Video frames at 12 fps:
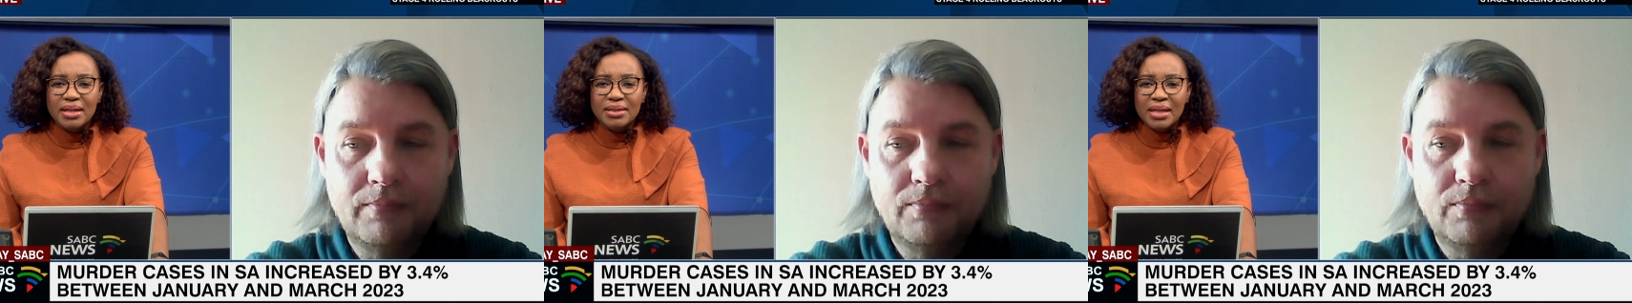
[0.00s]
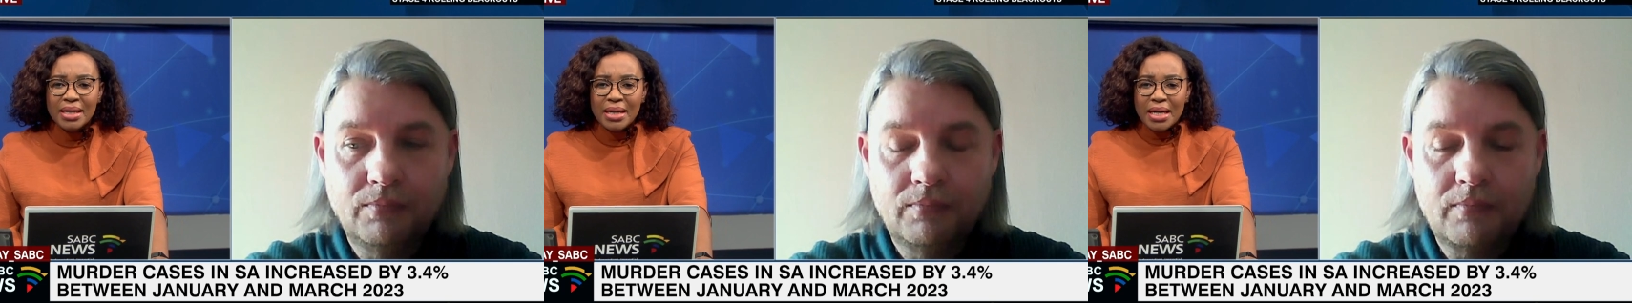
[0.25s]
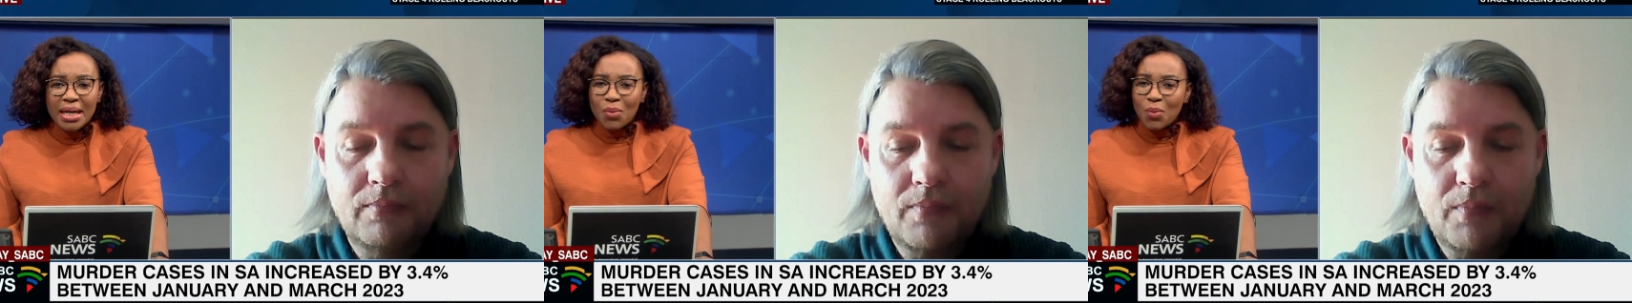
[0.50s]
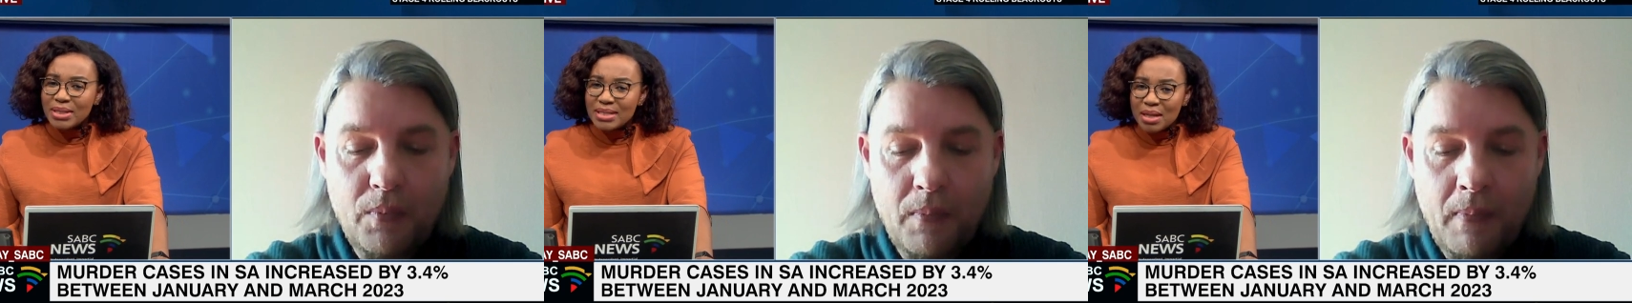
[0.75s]
Speaker 1: and
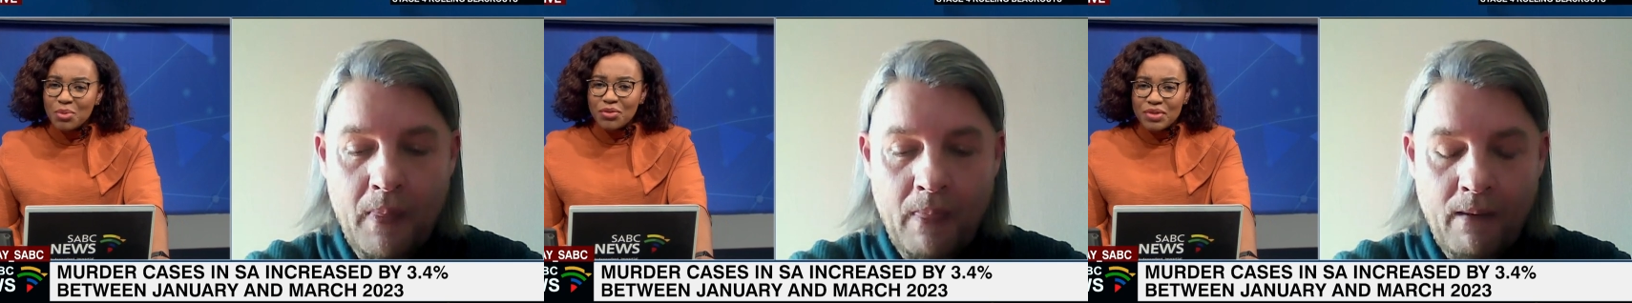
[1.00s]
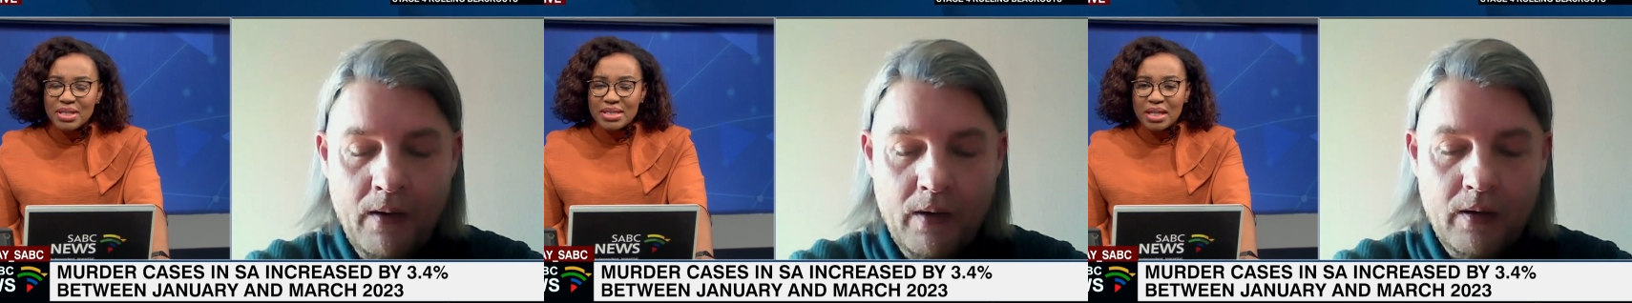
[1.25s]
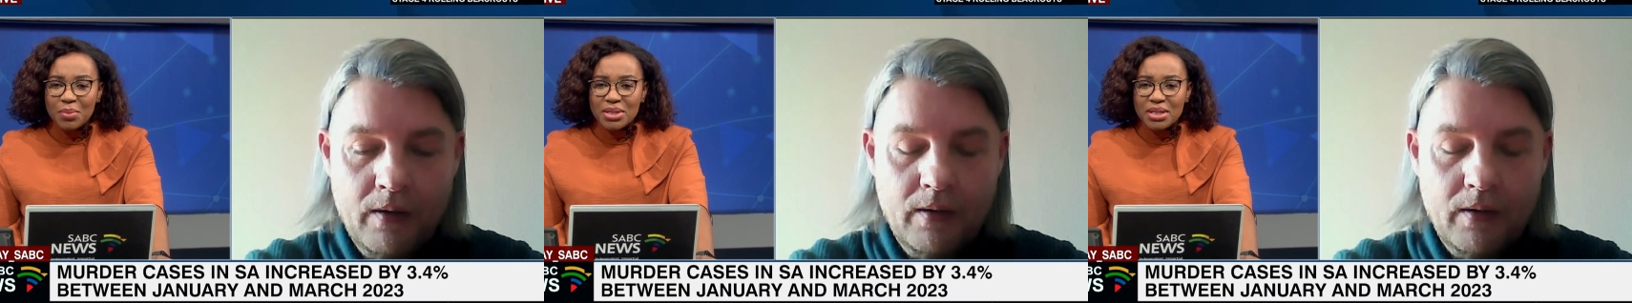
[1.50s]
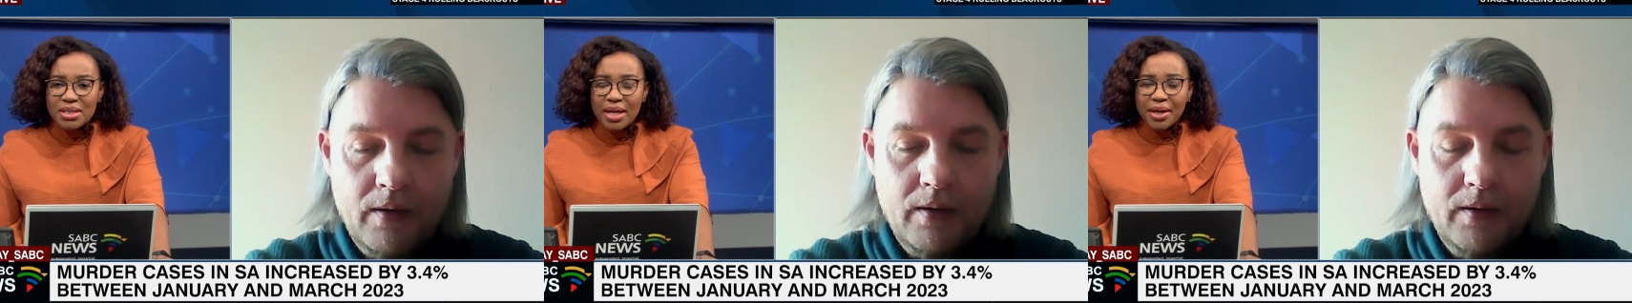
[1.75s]
what some of these numbers
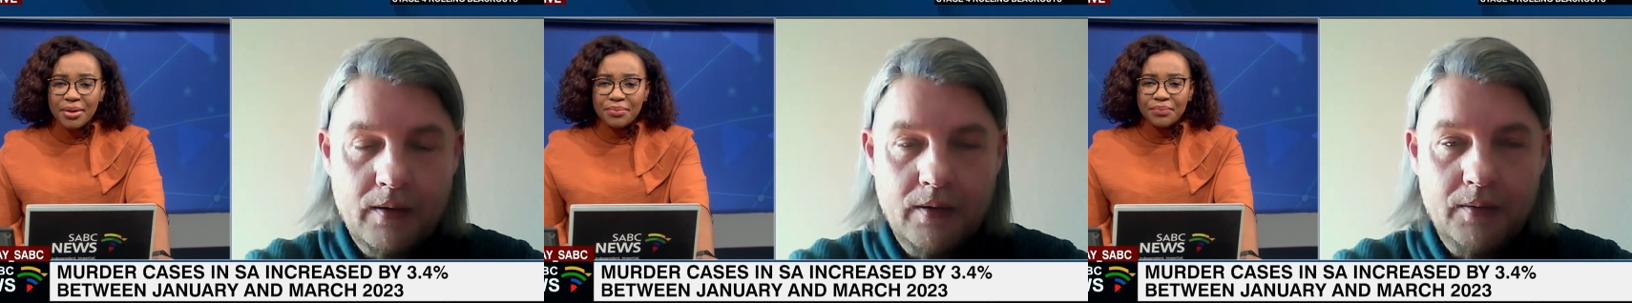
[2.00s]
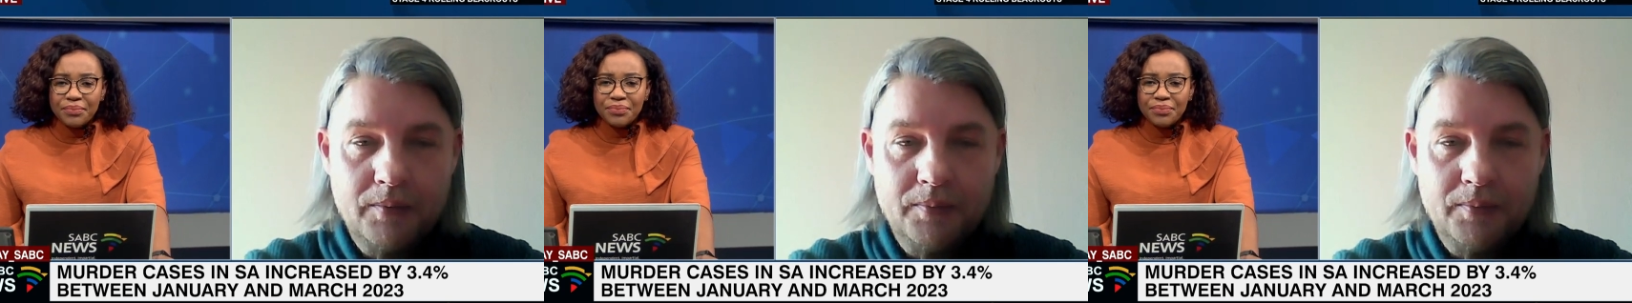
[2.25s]
are saying?